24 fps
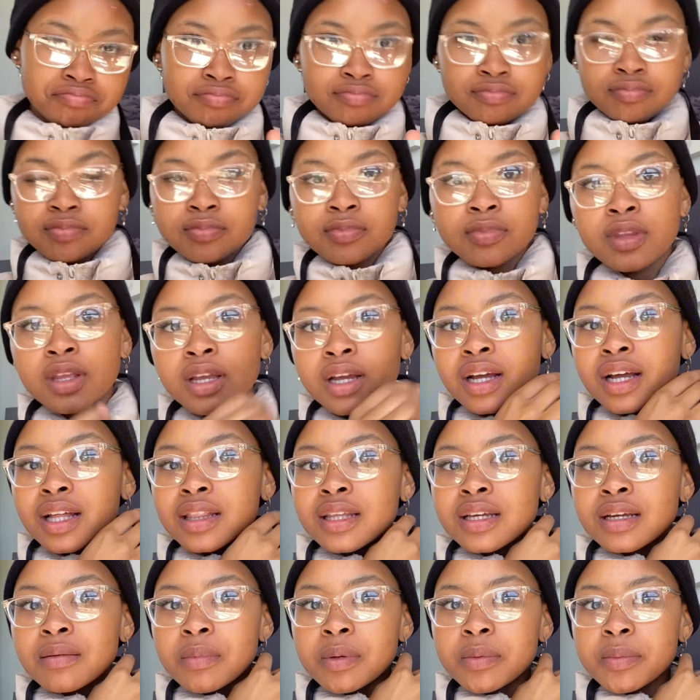I
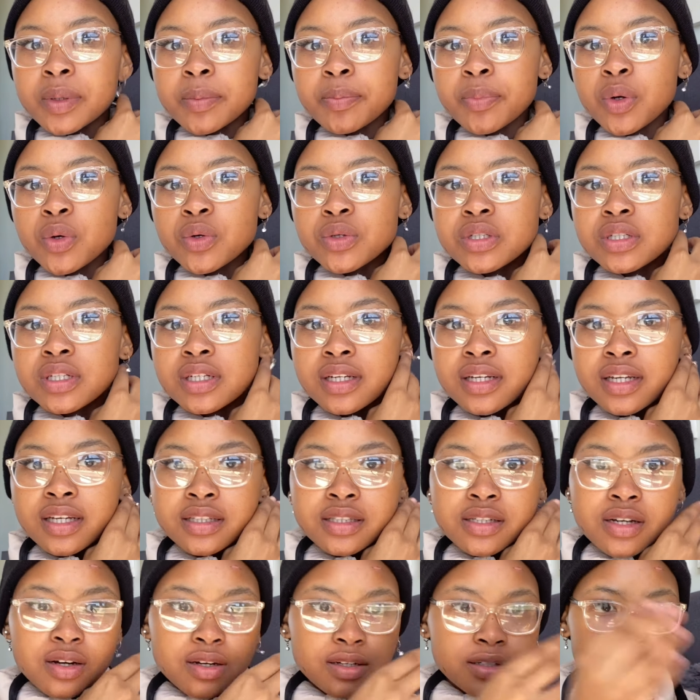think I'm gonna be posting later
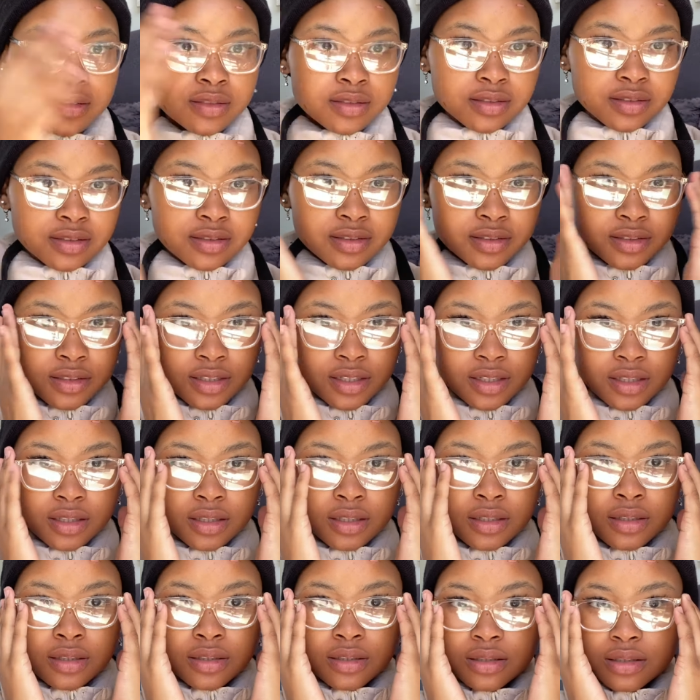on today,
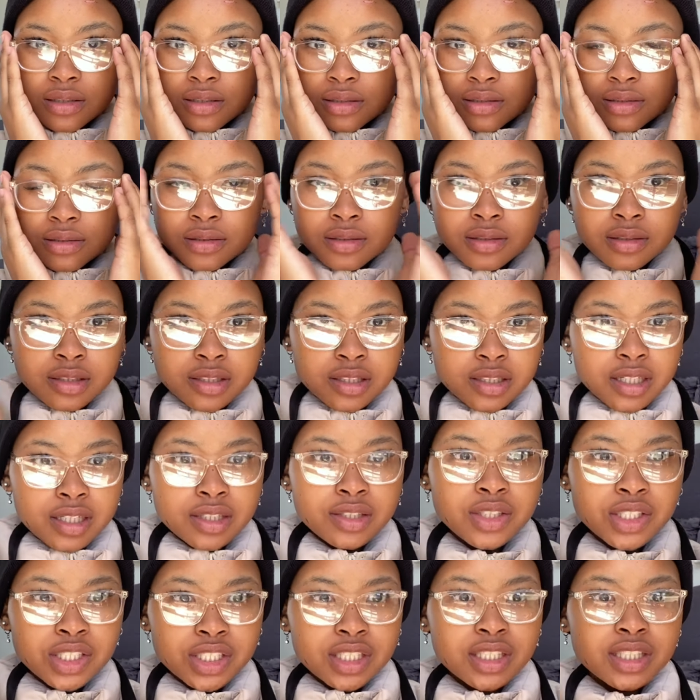so you guys
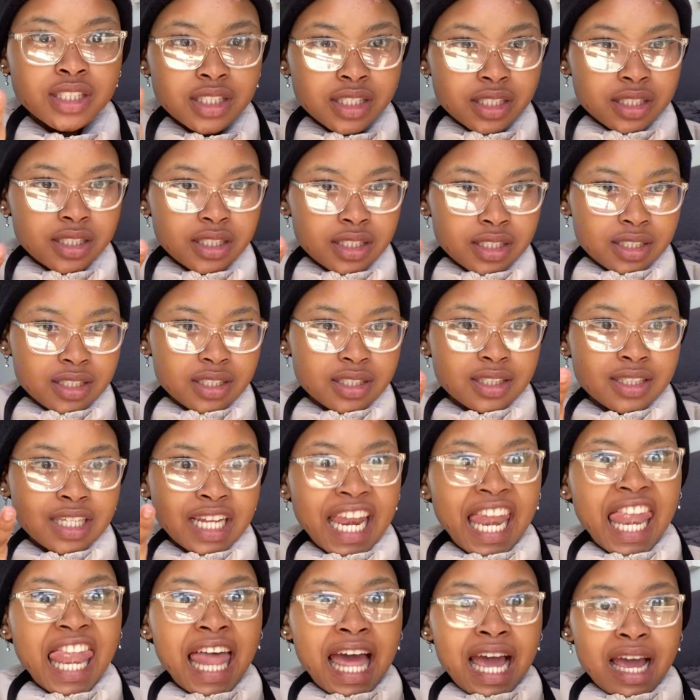will just see this
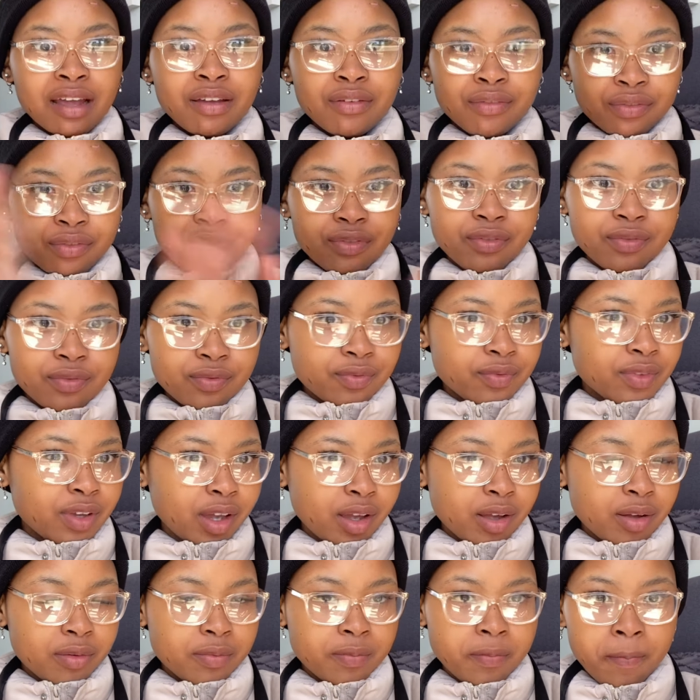live.
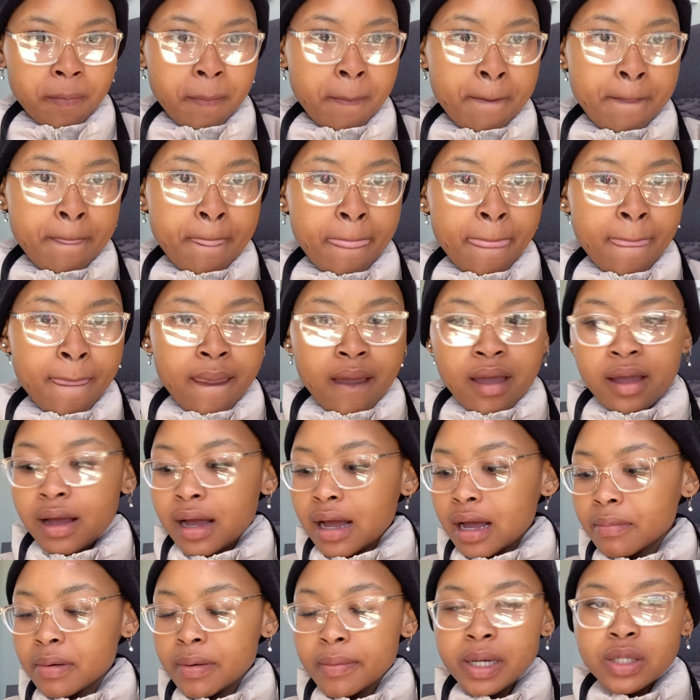Okay,
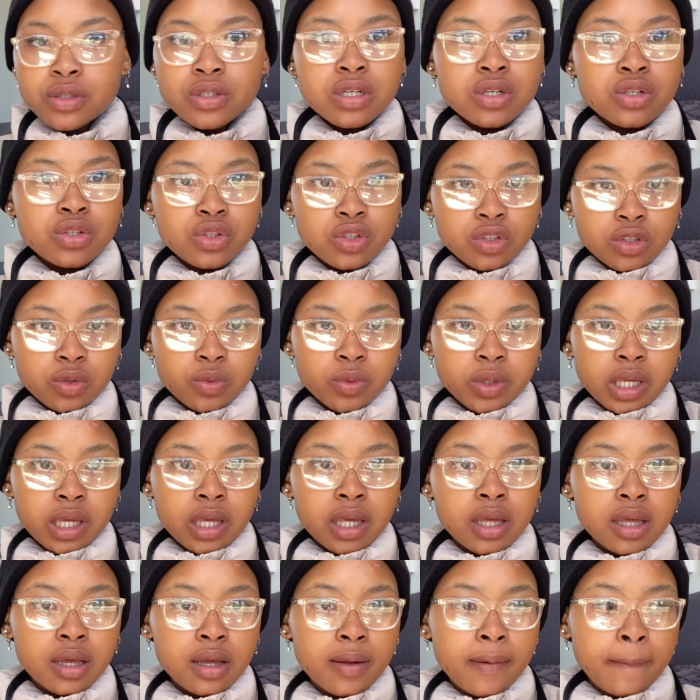I'm about to install a
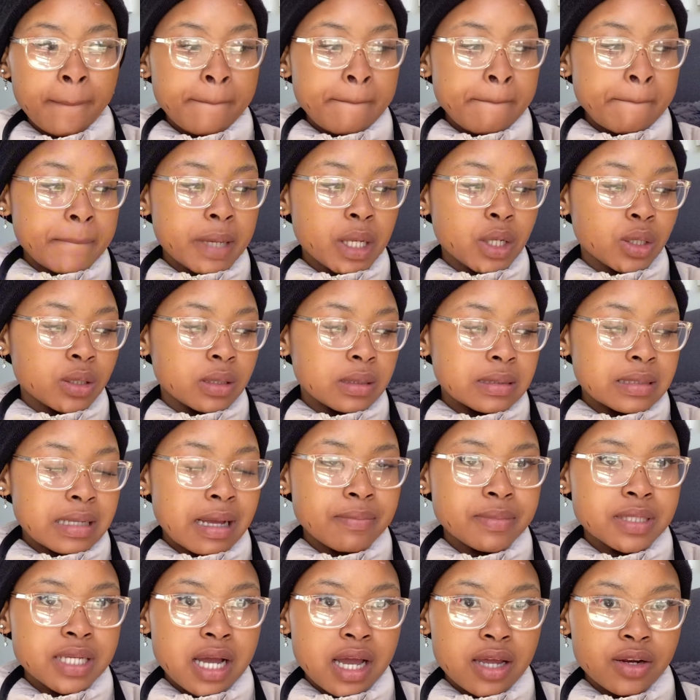wig because
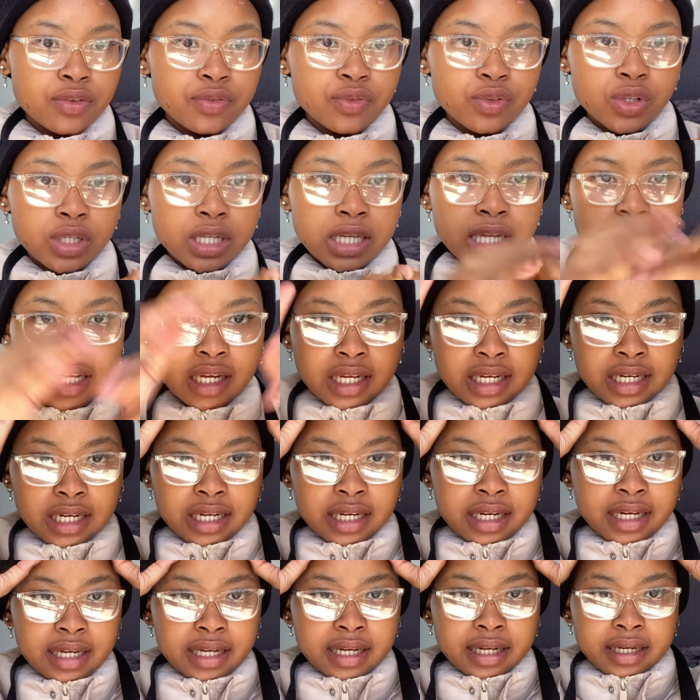I'm tired of looking
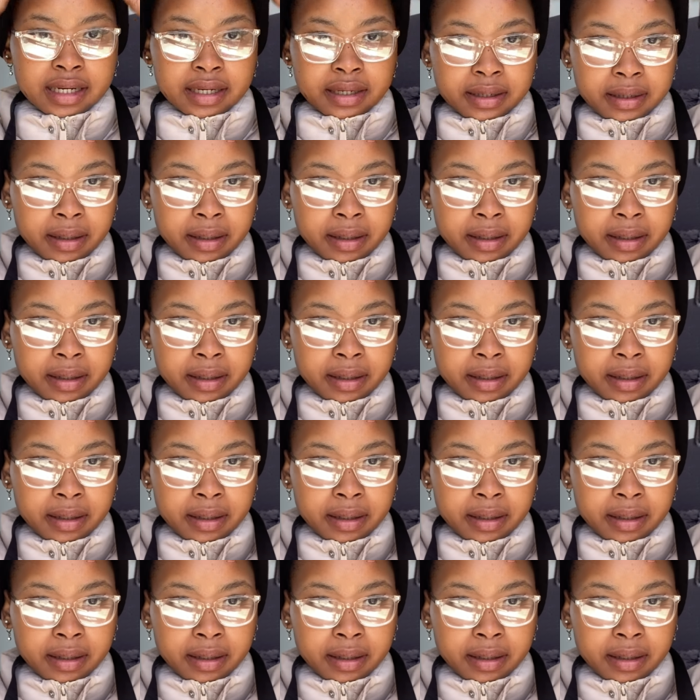like